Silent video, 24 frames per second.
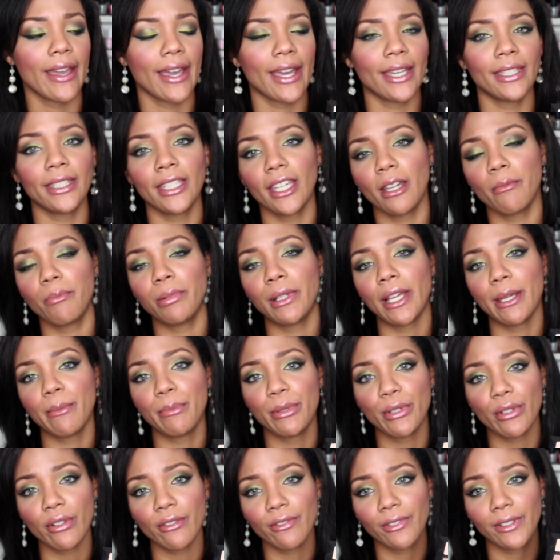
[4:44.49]
and they apply
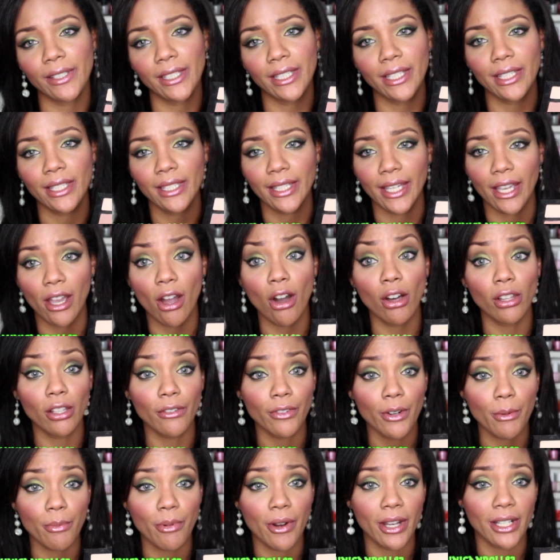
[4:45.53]
beautifully, like all
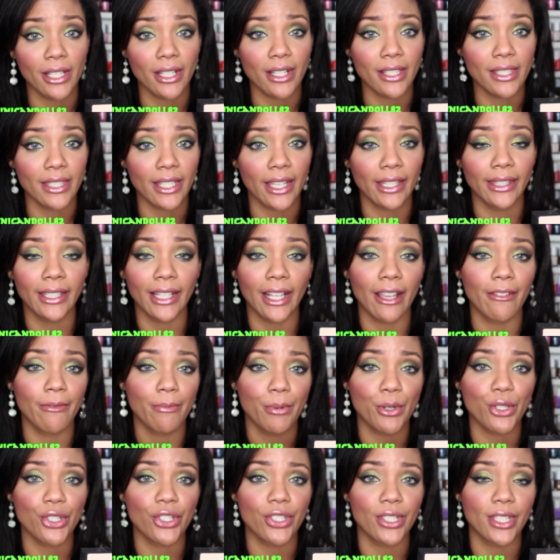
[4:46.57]
of her products that
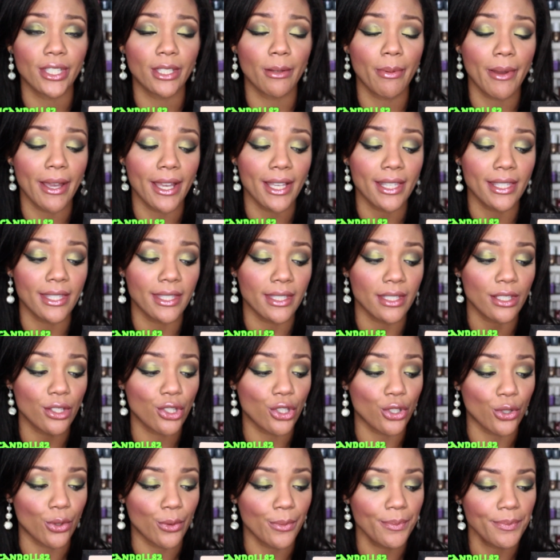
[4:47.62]
I've purchased in the past
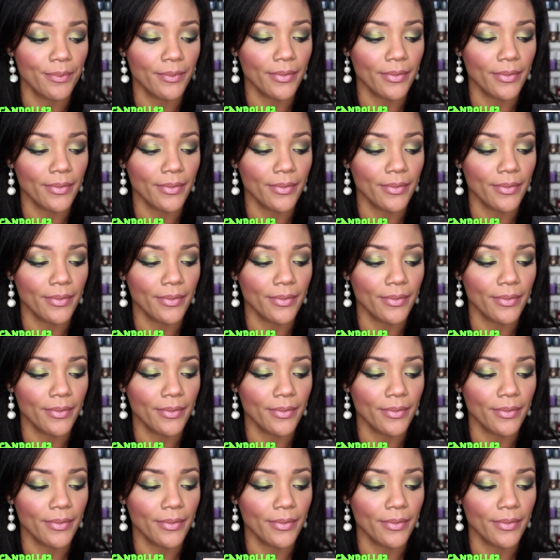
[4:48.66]
do.